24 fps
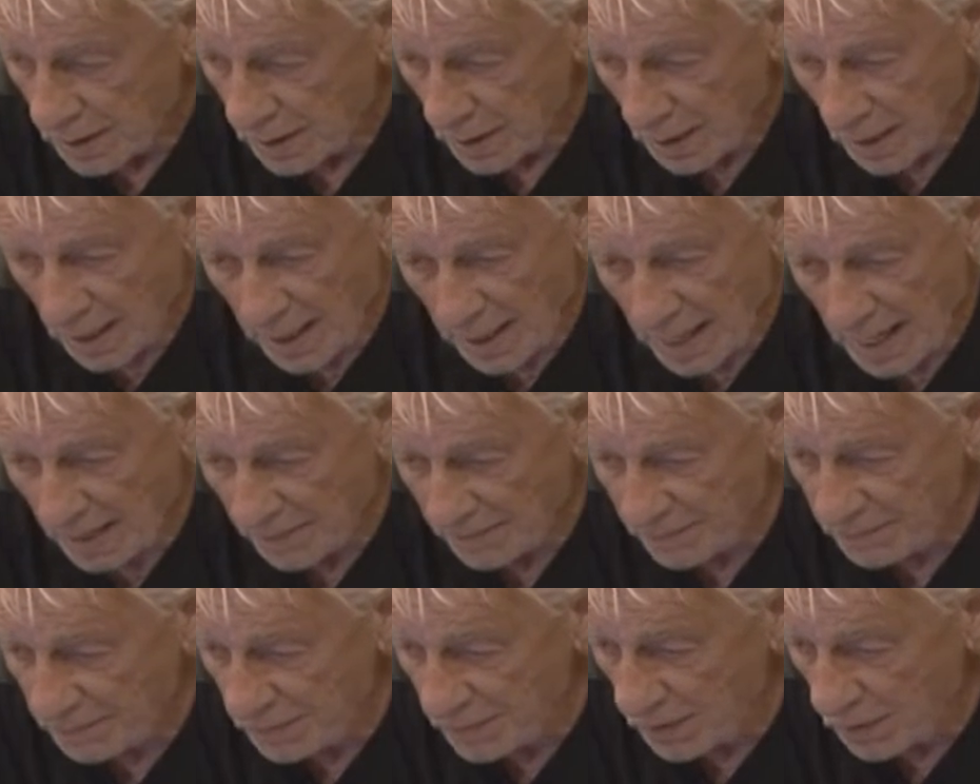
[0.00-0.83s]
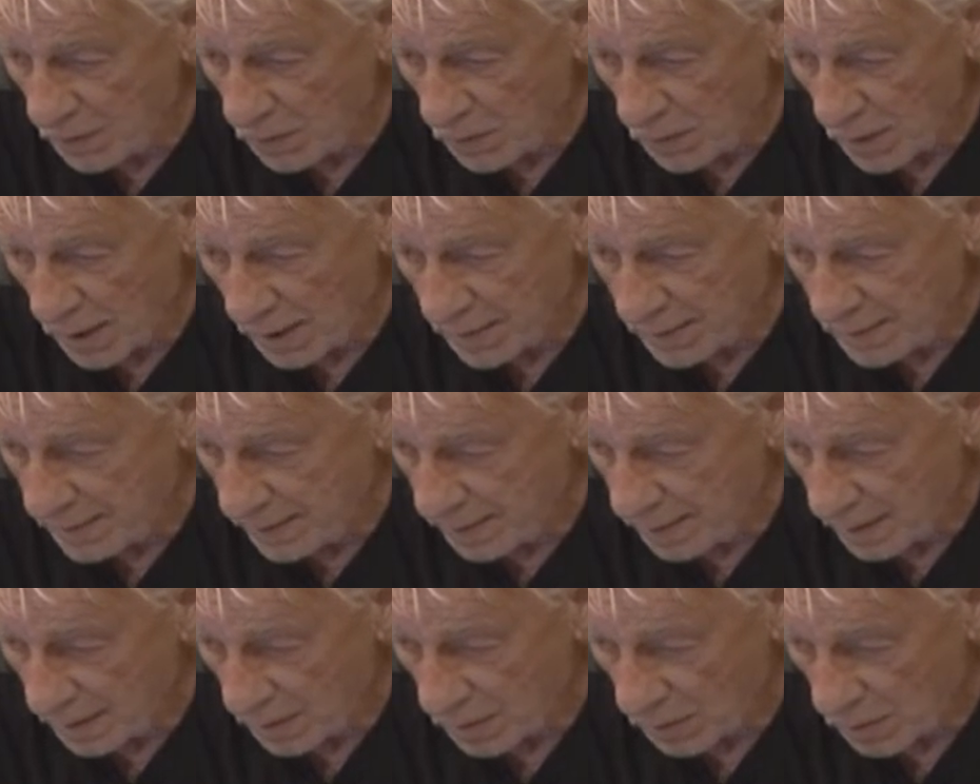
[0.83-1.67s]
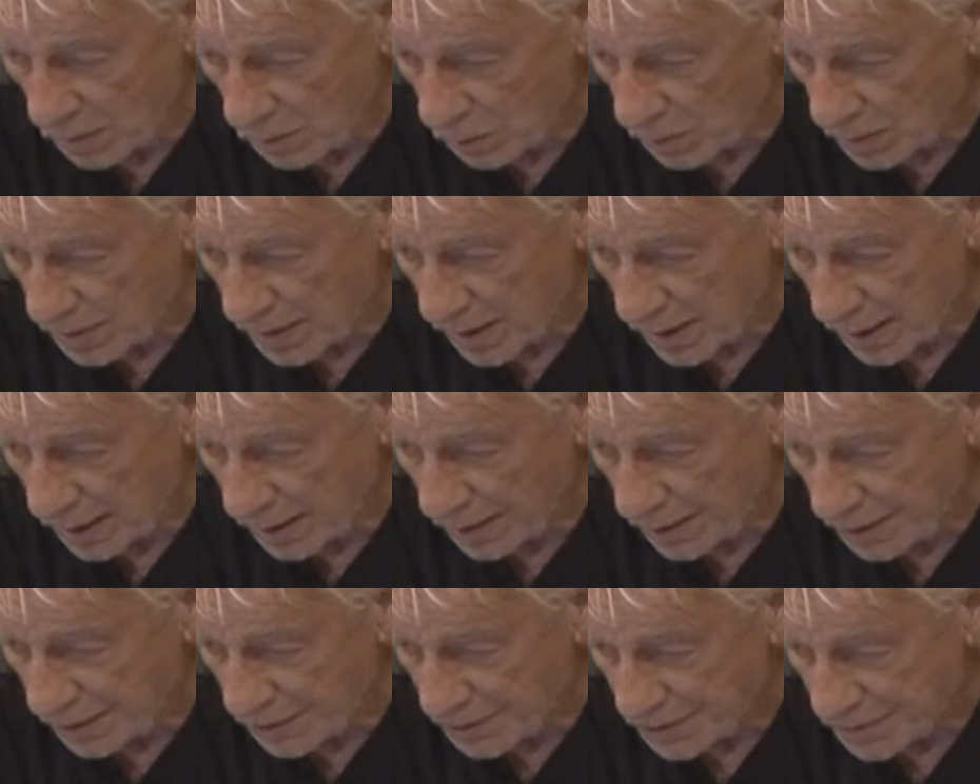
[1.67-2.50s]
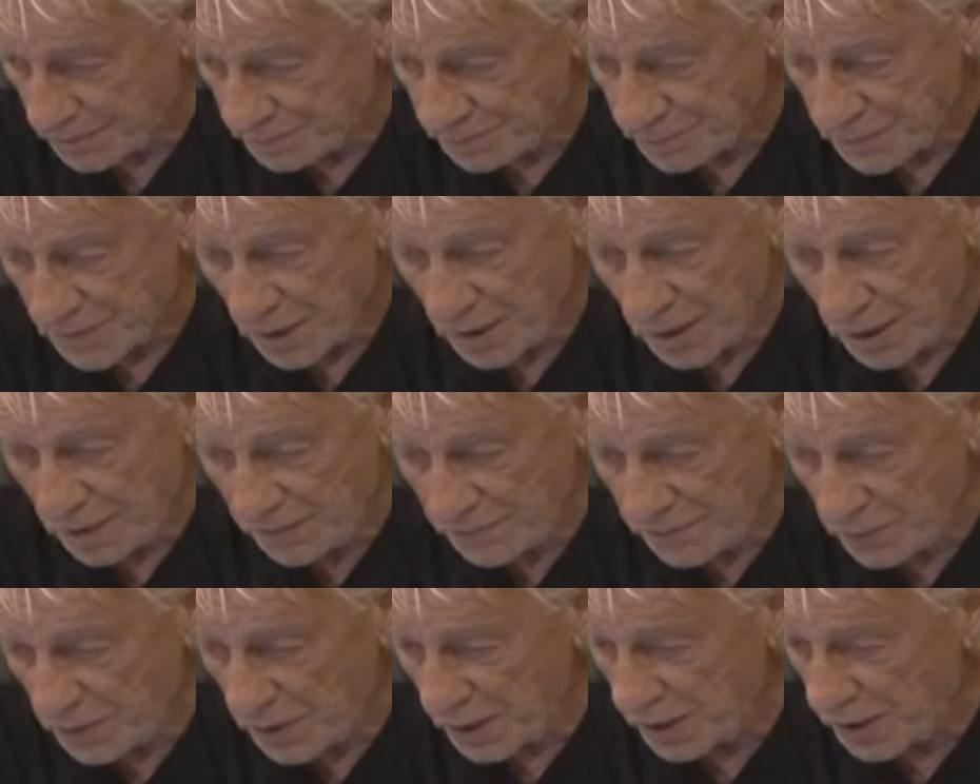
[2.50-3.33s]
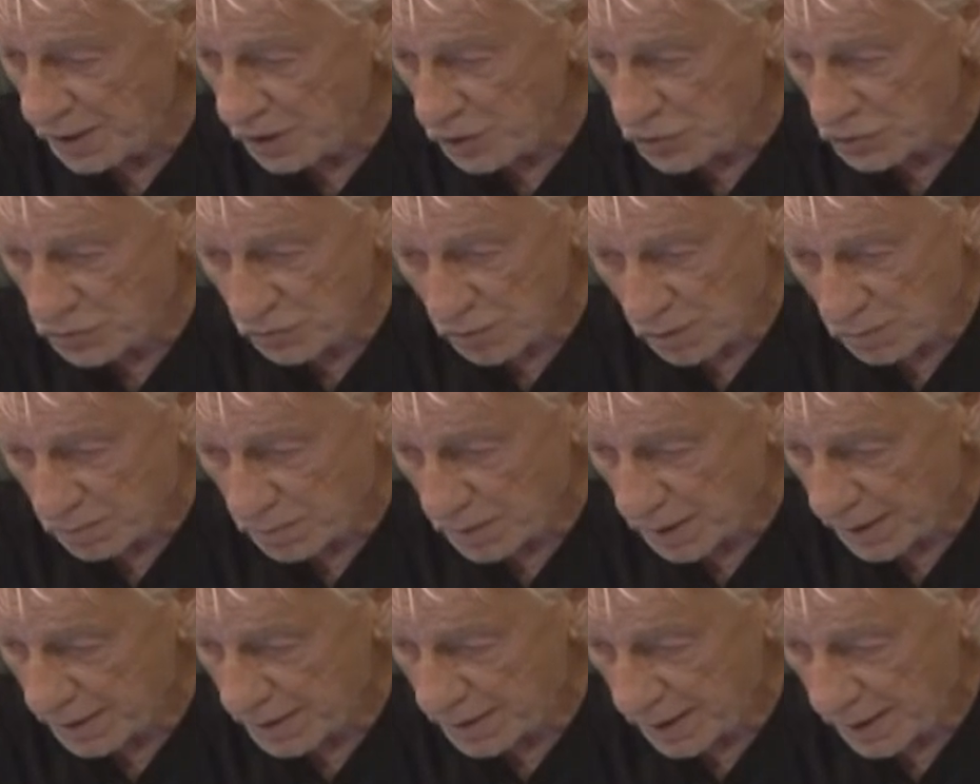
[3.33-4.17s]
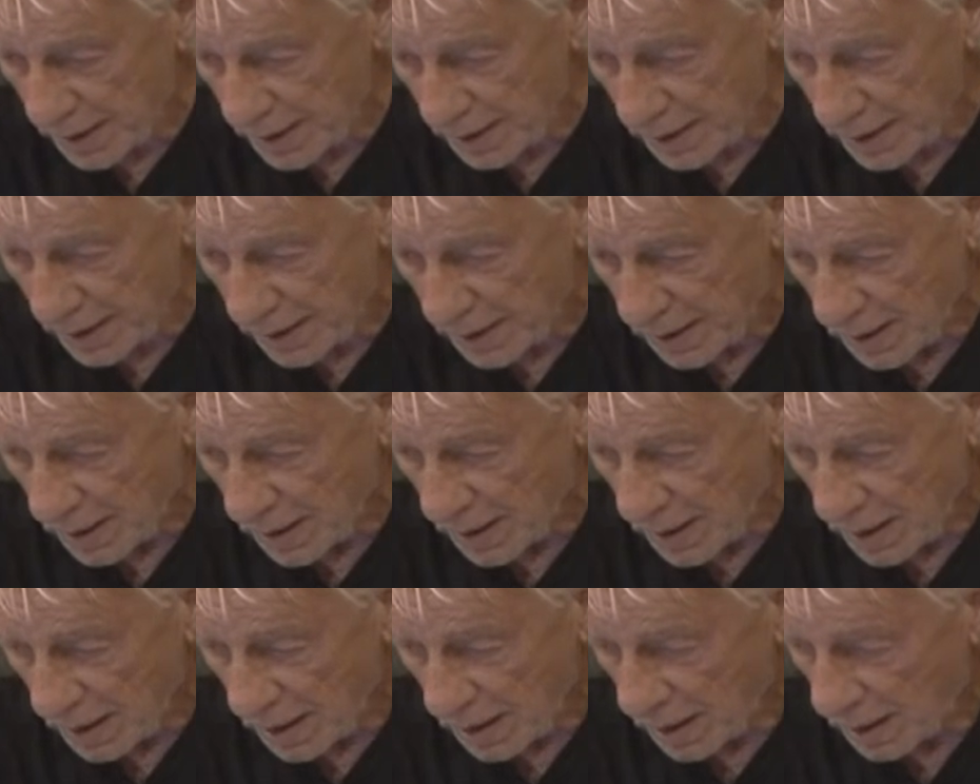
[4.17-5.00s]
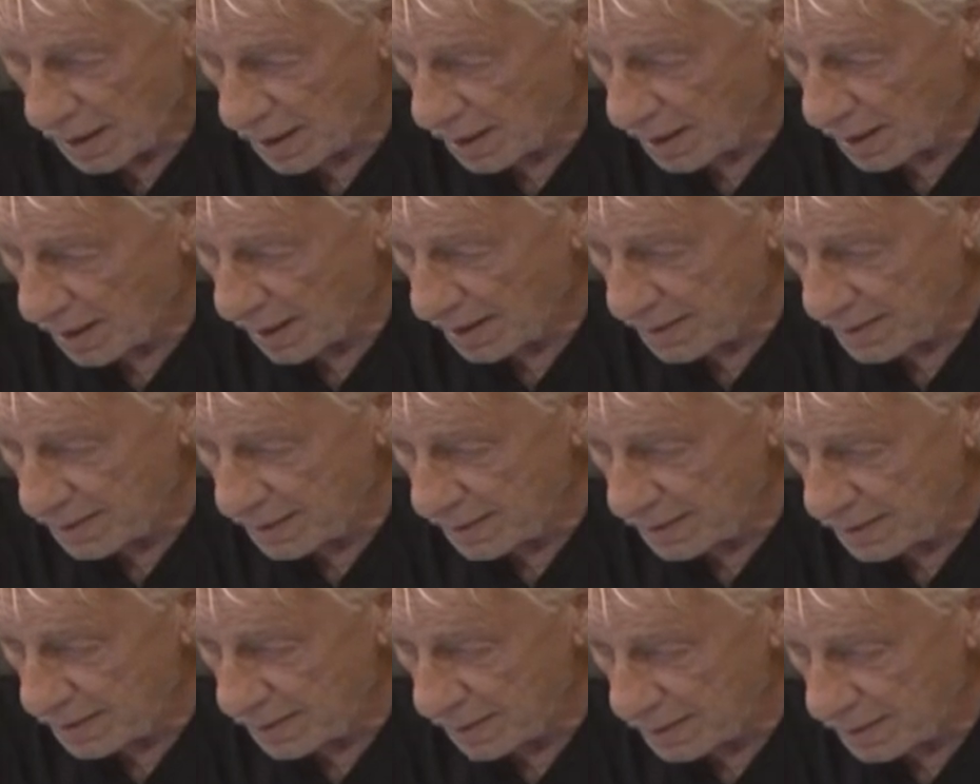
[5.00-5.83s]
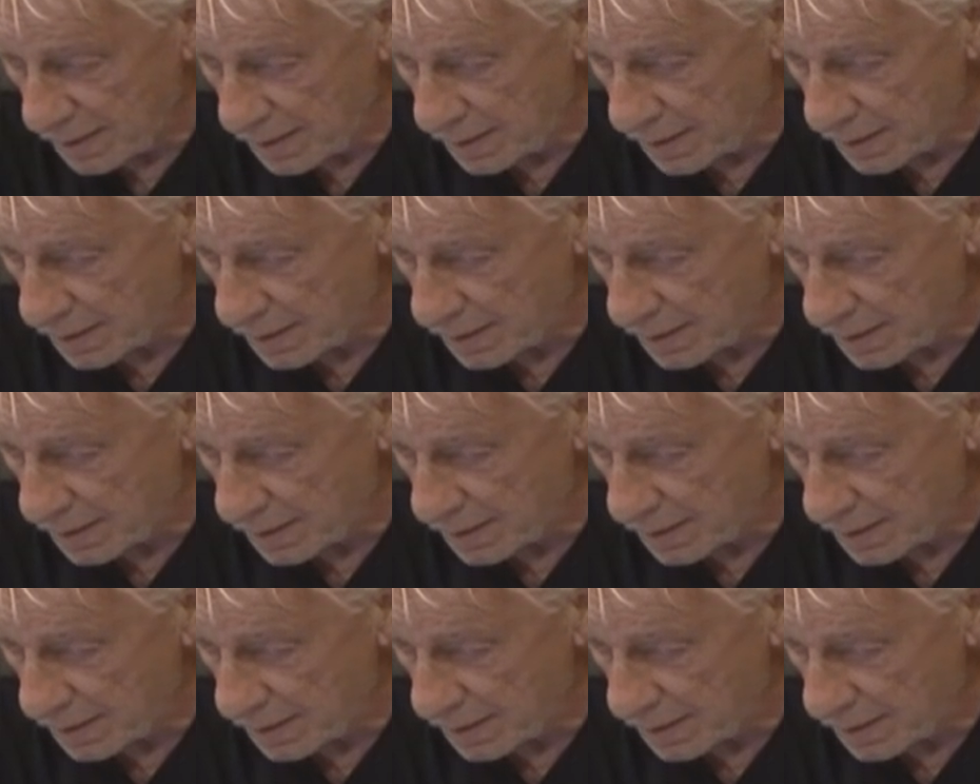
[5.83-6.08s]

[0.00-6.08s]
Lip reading: I have no idea what that is. And if you hit a drum like that, I think that the other